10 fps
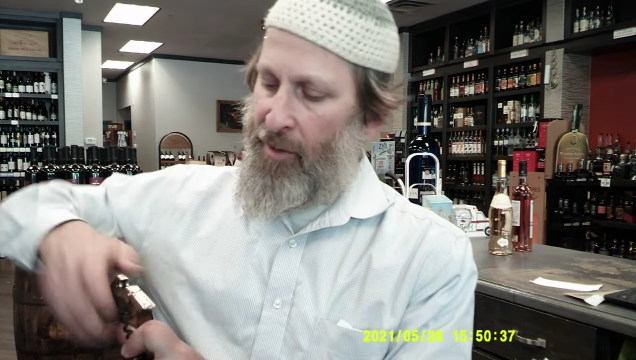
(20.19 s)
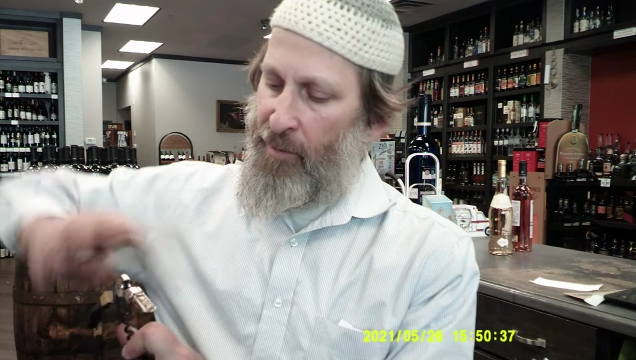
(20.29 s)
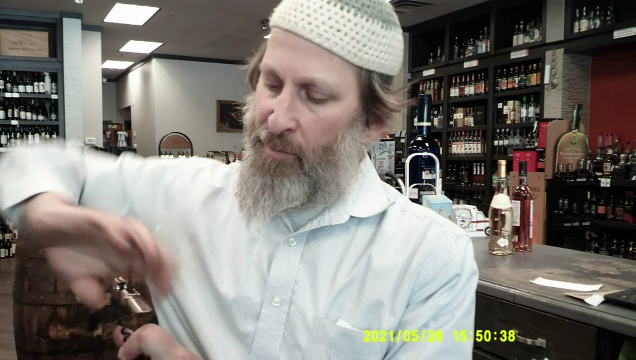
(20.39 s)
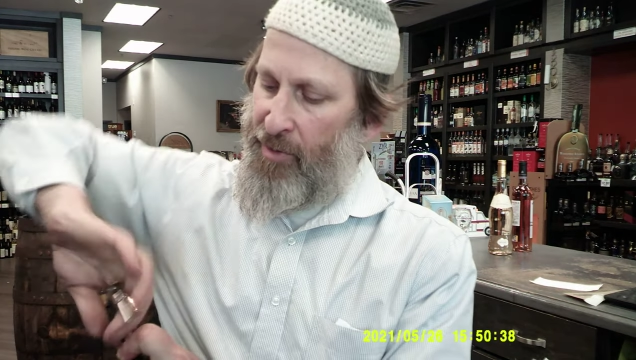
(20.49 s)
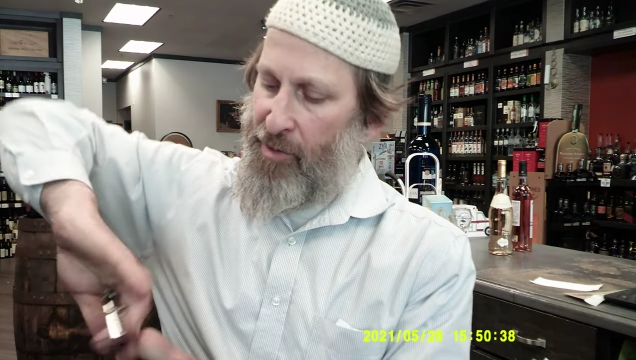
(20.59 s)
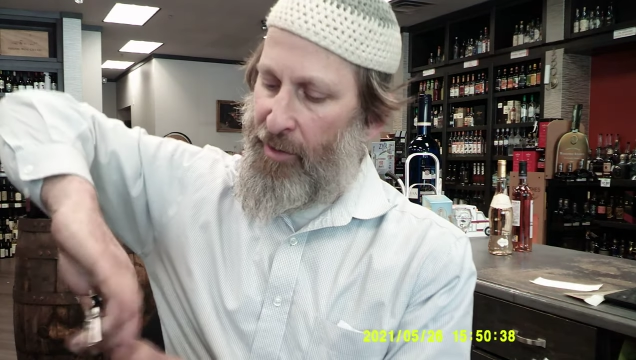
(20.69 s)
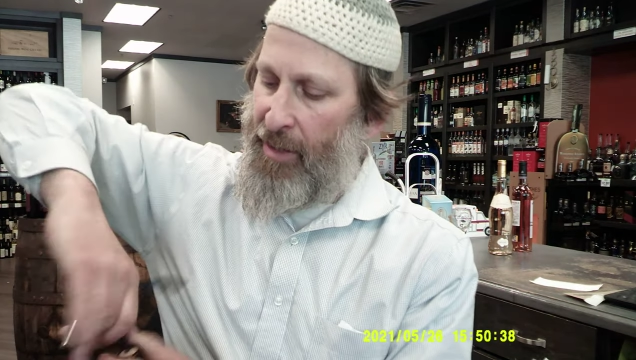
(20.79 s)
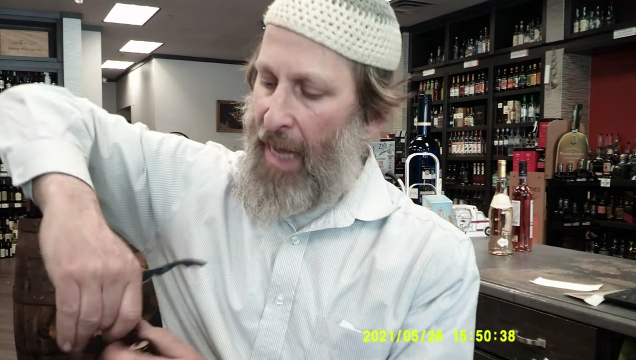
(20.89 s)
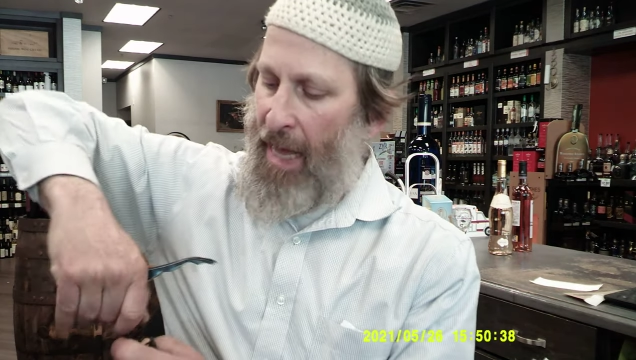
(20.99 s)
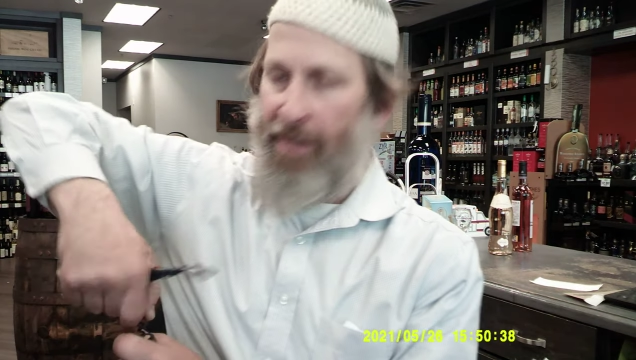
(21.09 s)
Mr.
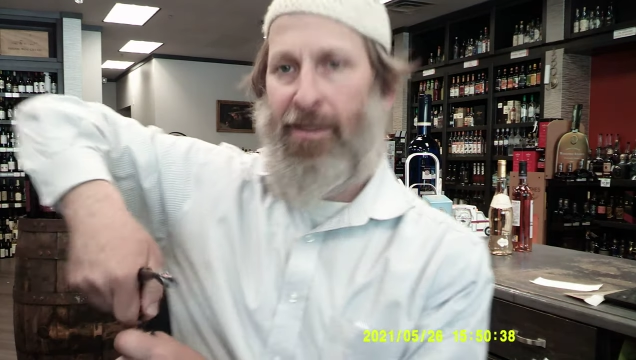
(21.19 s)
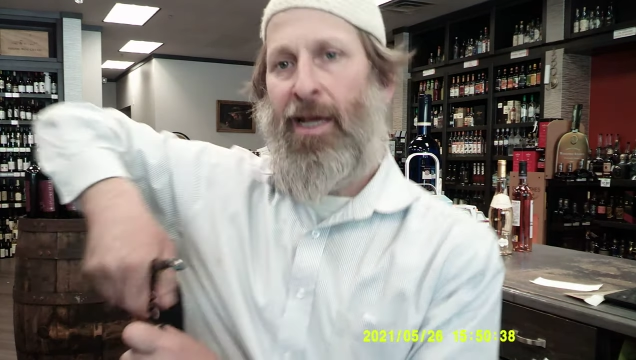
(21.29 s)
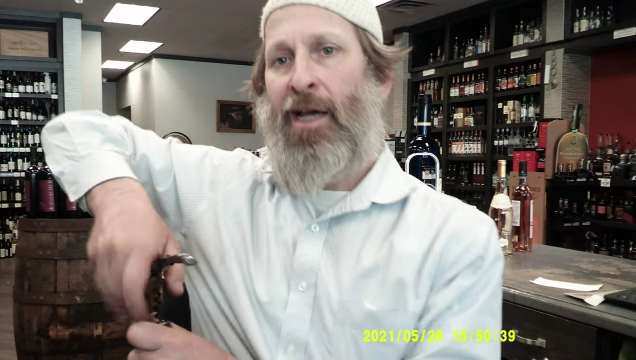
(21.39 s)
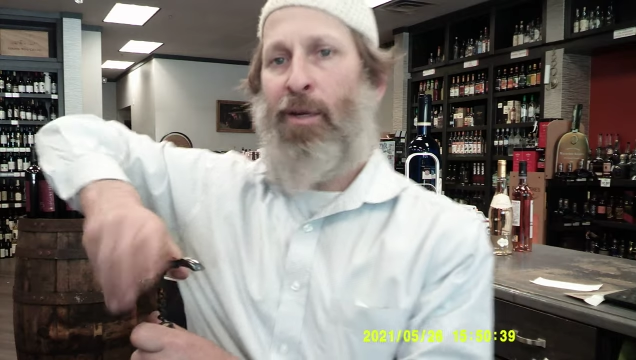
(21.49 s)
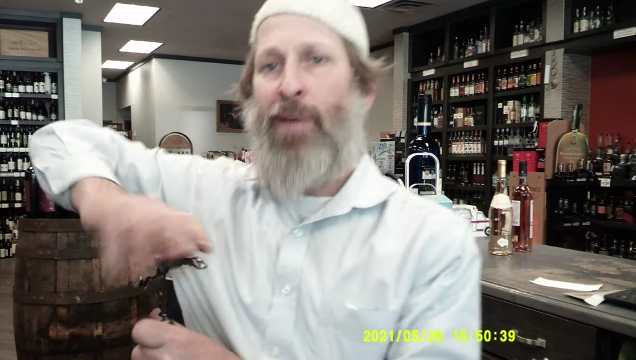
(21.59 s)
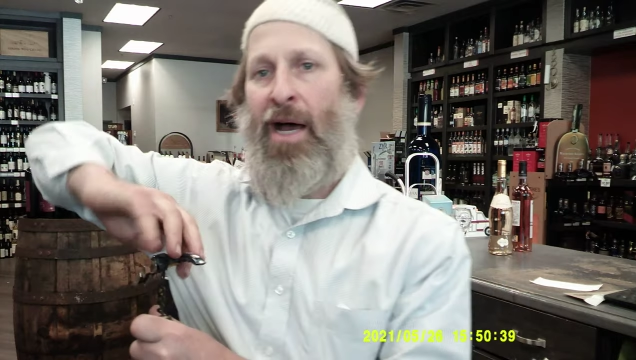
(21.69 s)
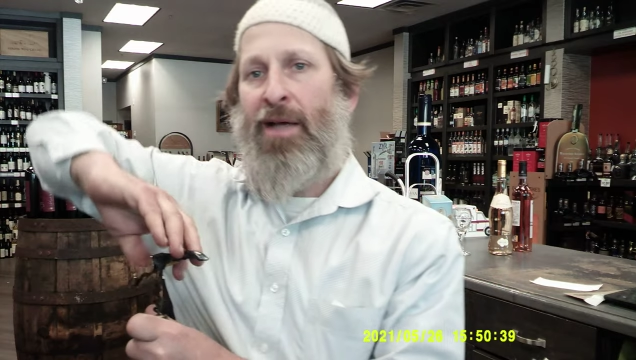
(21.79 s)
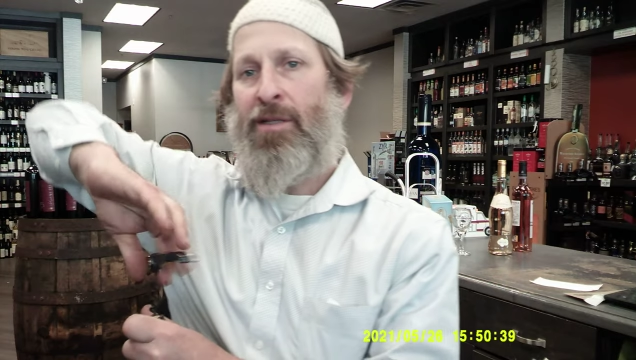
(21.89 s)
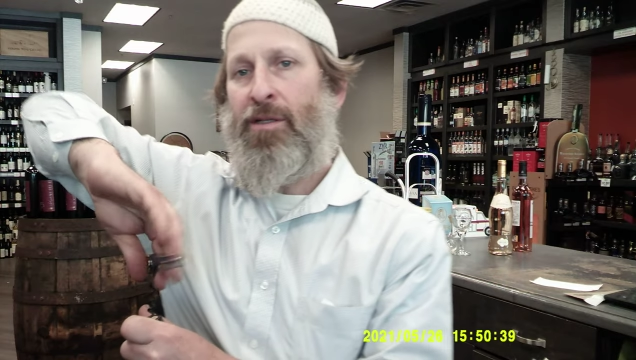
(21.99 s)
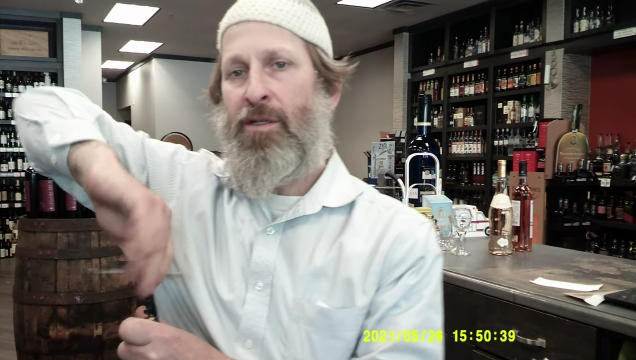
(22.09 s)
God
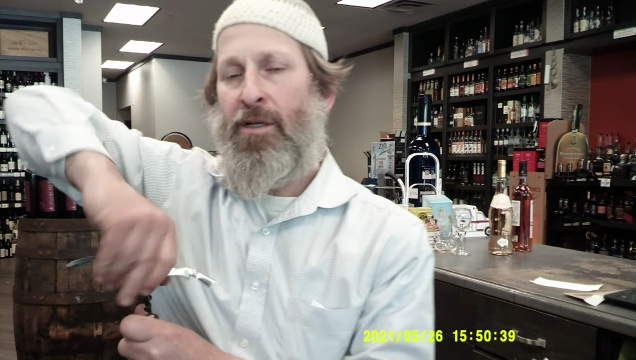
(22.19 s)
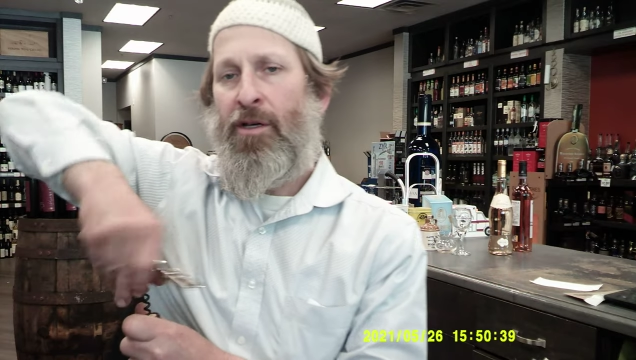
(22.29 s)
Elbaz.